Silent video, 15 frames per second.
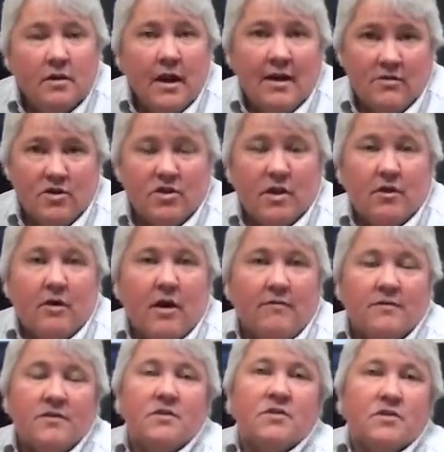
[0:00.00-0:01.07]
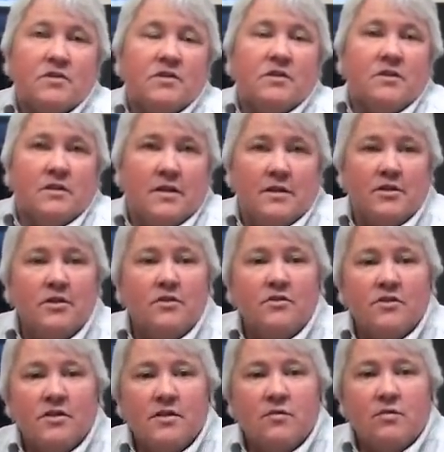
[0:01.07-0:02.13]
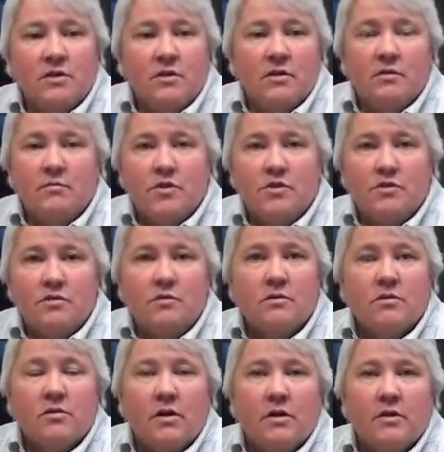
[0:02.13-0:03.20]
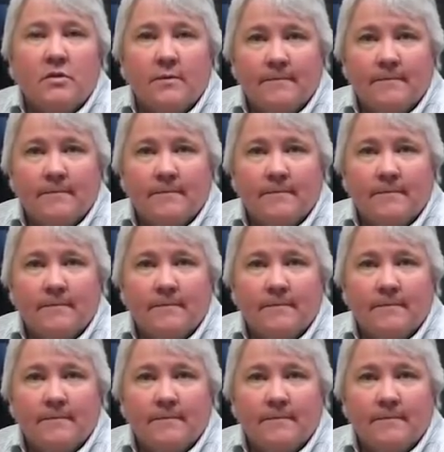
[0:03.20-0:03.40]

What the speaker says: outside offices that need to see what the images look like.